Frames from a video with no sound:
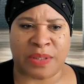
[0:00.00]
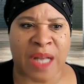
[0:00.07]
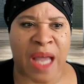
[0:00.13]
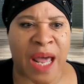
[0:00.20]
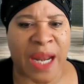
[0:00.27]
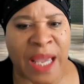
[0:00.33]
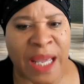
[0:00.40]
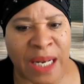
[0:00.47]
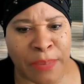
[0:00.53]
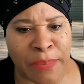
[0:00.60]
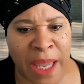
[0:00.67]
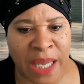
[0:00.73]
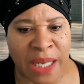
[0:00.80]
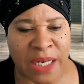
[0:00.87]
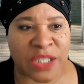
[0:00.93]
not Eddie
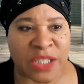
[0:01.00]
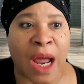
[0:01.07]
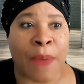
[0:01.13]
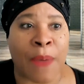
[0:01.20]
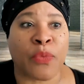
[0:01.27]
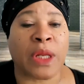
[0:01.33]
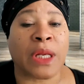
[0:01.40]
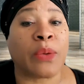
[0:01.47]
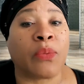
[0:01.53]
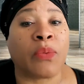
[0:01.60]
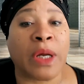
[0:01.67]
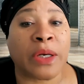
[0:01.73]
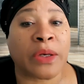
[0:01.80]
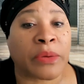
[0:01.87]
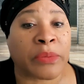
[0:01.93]
Main-ish. I'm really
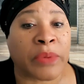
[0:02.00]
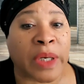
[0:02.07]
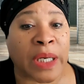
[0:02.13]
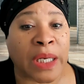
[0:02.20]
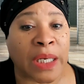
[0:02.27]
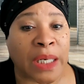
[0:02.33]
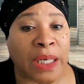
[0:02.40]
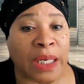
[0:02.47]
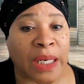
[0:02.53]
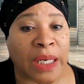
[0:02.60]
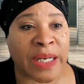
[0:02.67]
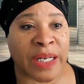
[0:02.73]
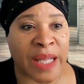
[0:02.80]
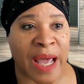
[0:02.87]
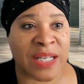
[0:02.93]
wondering,
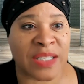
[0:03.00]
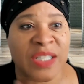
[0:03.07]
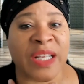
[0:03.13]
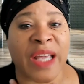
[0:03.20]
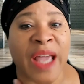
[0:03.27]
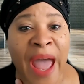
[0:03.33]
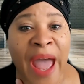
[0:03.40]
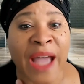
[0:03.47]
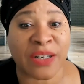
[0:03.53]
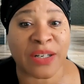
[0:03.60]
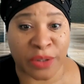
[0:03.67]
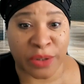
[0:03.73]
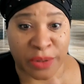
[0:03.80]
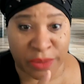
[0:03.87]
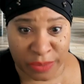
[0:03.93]
has the
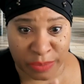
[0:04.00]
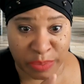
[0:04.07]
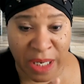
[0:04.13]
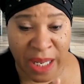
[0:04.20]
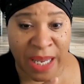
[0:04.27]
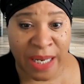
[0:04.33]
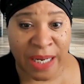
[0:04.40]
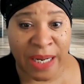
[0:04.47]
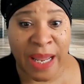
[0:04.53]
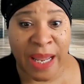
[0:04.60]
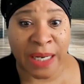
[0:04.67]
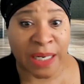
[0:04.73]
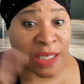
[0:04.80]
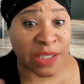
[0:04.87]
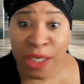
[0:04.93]
actor playing
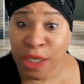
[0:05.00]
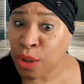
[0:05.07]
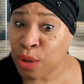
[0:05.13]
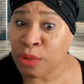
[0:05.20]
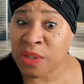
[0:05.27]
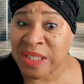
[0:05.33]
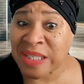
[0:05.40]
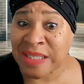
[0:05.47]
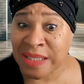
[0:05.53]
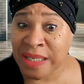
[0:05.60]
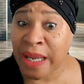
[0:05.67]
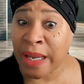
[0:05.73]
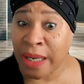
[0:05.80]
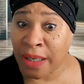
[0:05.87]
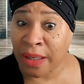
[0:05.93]
Ned, because he used to
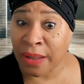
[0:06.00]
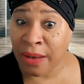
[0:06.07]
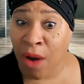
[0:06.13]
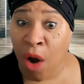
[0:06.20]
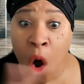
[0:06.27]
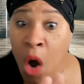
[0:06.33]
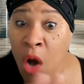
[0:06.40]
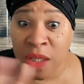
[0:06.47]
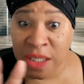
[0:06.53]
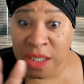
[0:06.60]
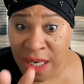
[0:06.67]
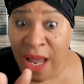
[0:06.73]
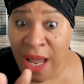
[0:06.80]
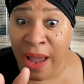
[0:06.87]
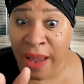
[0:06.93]
sing all the
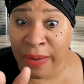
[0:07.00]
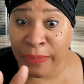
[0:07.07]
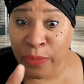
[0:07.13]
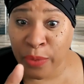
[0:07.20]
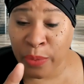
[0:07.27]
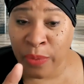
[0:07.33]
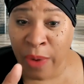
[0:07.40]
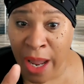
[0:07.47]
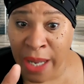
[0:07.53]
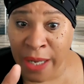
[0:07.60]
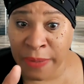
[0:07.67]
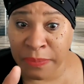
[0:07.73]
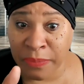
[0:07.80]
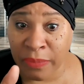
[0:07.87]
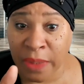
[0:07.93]
time,
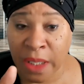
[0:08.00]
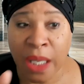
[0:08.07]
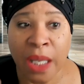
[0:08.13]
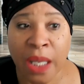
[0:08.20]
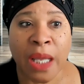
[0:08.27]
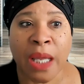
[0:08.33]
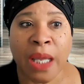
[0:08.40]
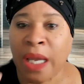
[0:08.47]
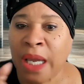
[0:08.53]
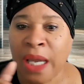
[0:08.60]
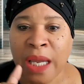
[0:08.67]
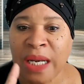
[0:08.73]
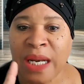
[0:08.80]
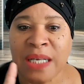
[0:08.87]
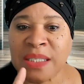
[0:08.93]
right?
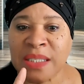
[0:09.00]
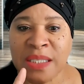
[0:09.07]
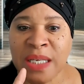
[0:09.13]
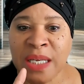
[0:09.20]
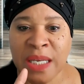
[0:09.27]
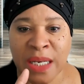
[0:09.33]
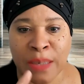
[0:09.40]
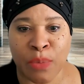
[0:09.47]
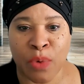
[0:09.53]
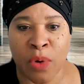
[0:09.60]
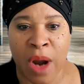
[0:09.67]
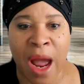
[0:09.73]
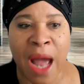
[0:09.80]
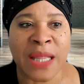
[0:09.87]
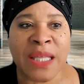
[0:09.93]
Doesn't sing
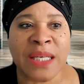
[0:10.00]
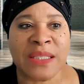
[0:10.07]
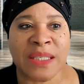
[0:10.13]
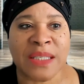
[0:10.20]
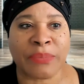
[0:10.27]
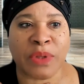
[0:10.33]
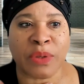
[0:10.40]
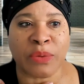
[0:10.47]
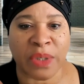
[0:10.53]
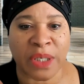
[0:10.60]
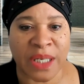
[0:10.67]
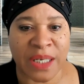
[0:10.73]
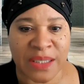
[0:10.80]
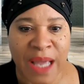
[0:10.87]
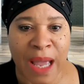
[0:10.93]
anymore. I think something
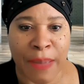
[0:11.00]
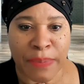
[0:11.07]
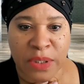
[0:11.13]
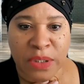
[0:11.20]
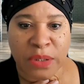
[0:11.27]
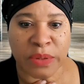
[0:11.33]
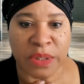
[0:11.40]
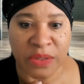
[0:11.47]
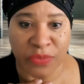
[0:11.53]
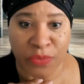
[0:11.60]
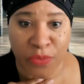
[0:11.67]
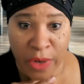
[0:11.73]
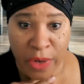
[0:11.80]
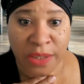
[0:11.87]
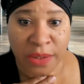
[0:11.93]
really has happened to his
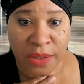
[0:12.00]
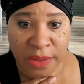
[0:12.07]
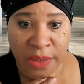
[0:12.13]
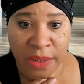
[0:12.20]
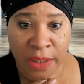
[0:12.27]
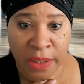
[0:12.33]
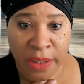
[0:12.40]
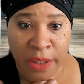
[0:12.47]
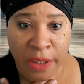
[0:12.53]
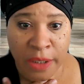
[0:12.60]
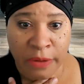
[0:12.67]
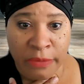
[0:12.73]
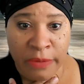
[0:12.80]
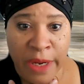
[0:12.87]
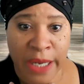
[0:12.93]
voice,
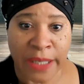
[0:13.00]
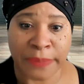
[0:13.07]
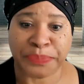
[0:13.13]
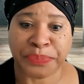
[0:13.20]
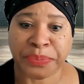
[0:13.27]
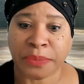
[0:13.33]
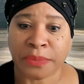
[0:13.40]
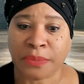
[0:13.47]
right?